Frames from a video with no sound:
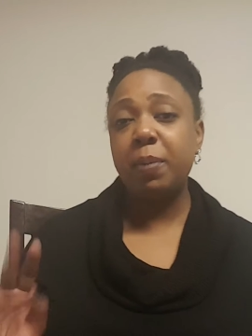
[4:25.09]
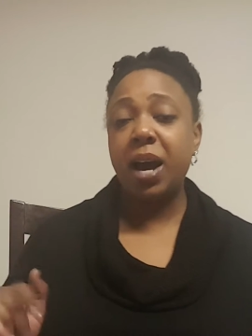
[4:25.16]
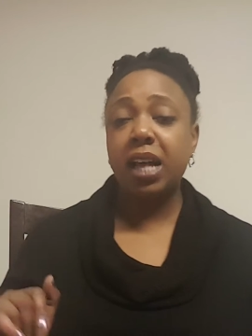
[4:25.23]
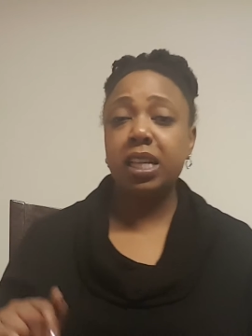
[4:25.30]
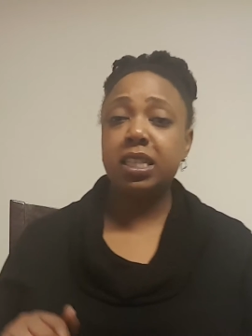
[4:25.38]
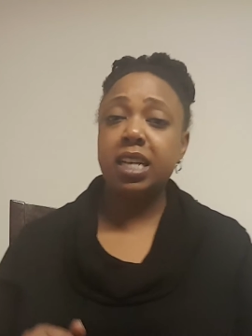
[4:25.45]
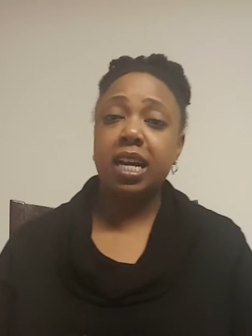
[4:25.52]

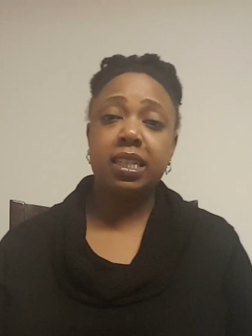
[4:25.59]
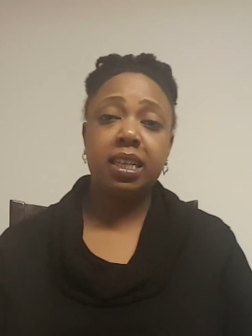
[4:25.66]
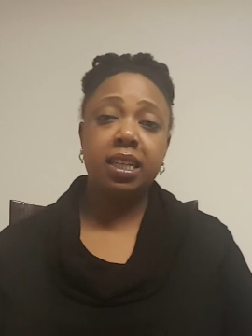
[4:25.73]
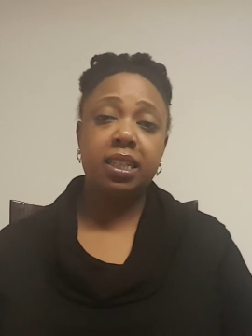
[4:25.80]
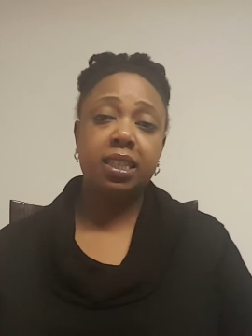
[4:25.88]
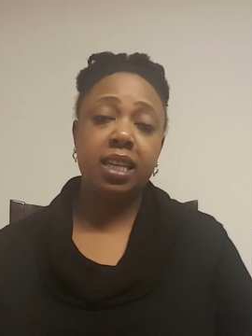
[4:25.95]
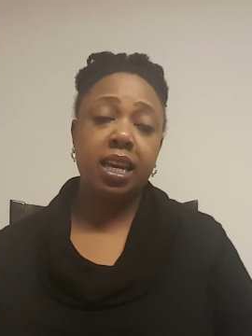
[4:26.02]

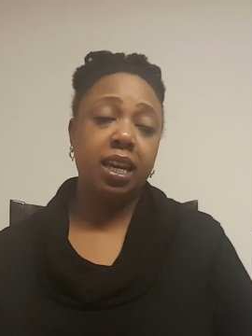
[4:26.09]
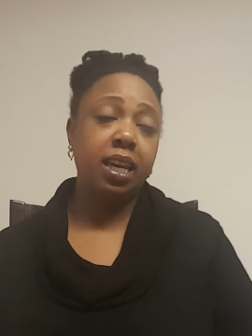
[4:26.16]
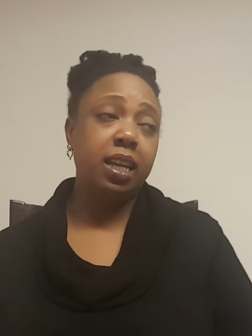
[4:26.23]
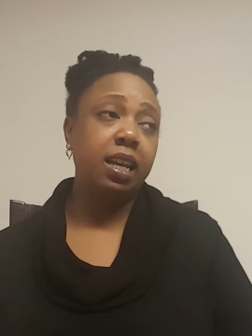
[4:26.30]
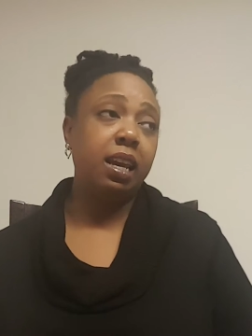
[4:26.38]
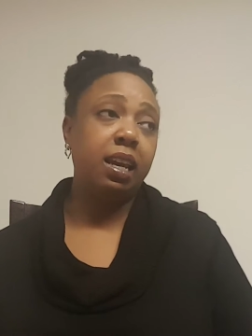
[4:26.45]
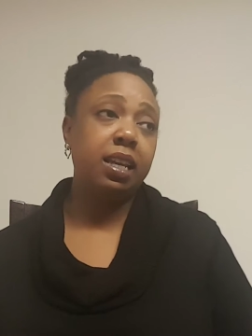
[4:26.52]
apologizes
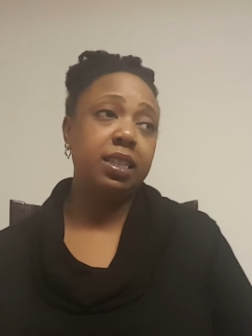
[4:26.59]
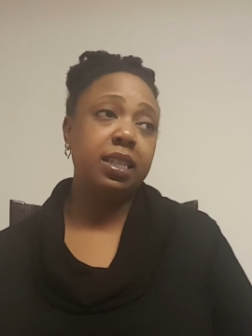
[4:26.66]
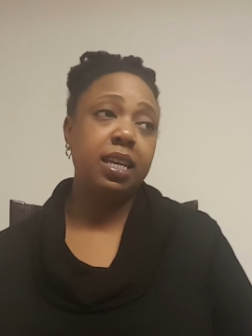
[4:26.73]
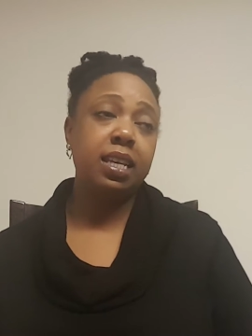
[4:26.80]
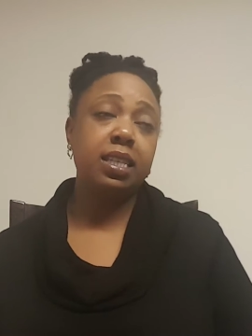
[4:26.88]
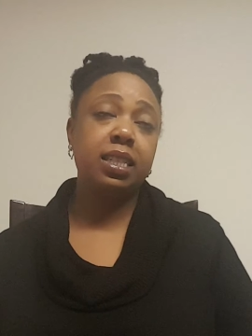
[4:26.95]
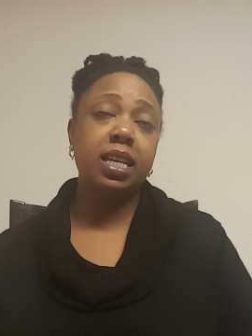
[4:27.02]
and
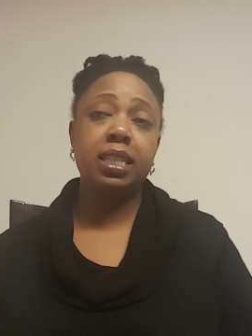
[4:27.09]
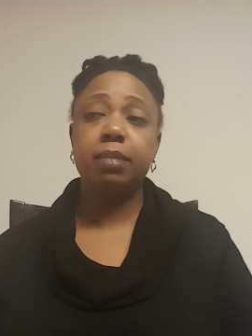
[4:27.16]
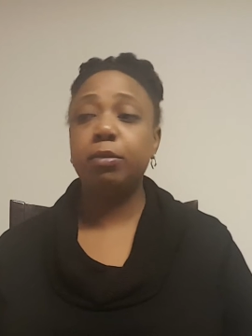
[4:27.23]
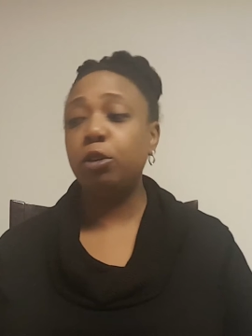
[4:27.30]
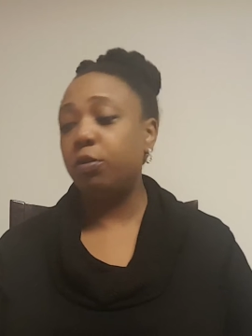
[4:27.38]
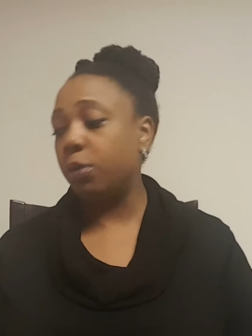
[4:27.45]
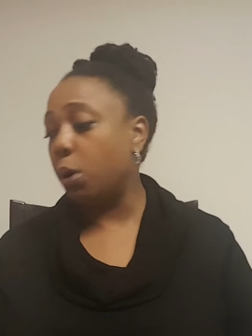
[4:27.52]
says, let's
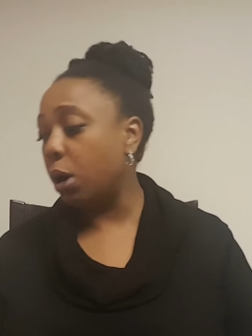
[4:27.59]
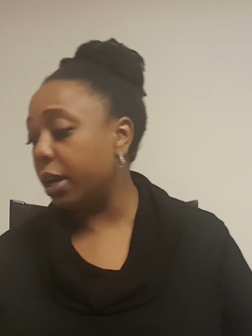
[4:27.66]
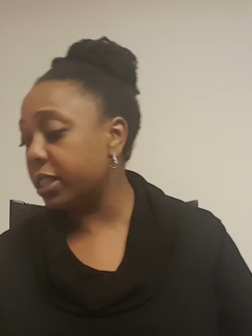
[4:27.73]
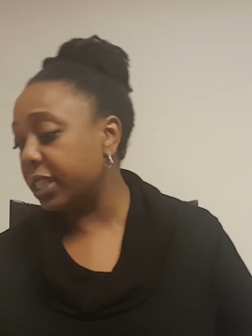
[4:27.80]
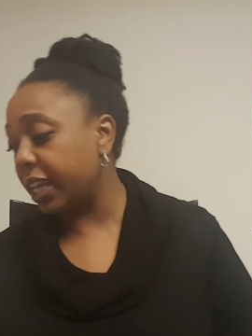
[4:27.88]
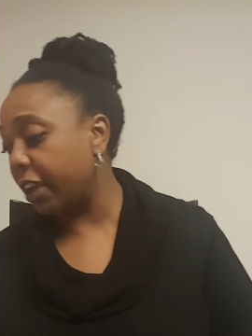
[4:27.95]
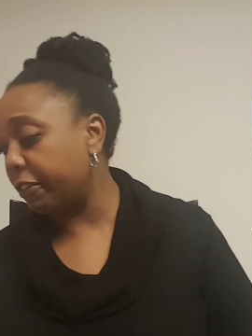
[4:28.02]
move
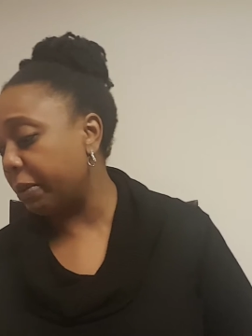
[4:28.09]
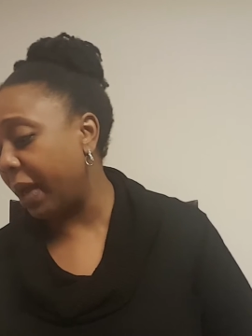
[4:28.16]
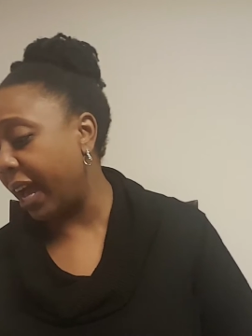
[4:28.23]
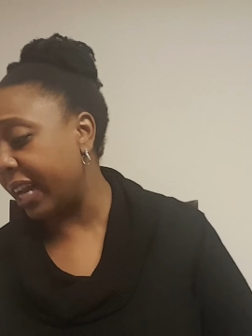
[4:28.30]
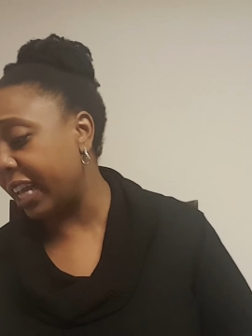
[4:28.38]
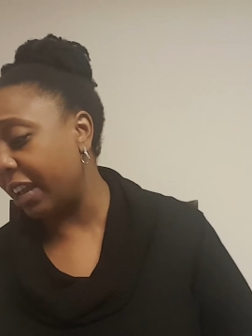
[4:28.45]
on to everybody.